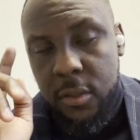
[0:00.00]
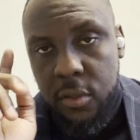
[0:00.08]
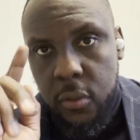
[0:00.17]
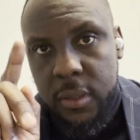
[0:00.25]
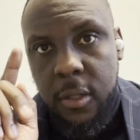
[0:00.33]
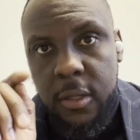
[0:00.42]
So
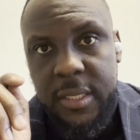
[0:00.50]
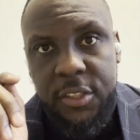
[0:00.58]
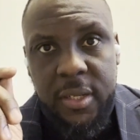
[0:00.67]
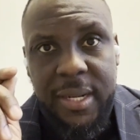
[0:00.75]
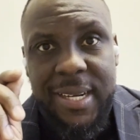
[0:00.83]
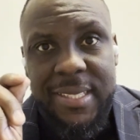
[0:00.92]
the
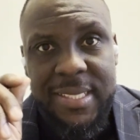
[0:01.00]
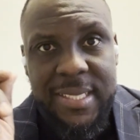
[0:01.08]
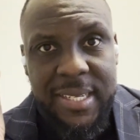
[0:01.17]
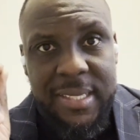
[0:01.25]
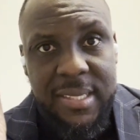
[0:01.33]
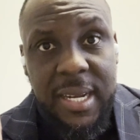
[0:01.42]
conditionalities
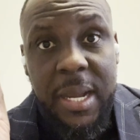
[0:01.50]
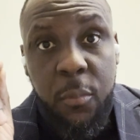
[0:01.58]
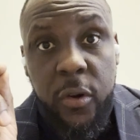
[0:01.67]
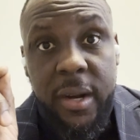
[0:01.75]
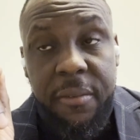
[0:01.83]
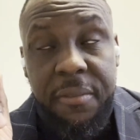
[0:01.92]
at the time
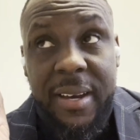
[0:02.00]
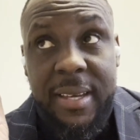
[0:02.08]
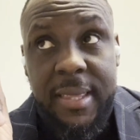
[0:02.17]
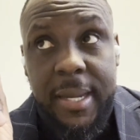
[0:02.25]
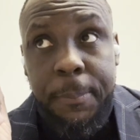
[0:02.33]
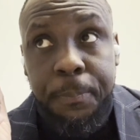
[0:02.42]
were the fact
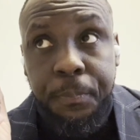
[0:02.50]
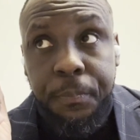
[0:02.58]
that